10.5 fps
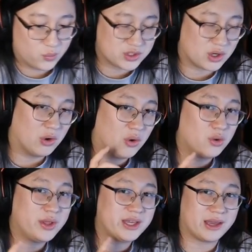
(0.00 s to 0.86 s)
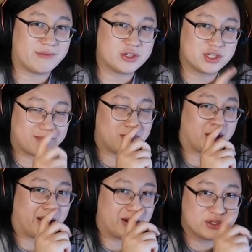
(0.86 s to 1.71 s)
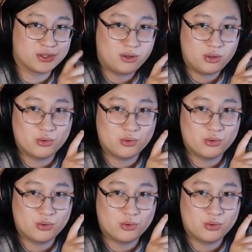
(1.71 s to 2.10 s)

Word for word: was only given to players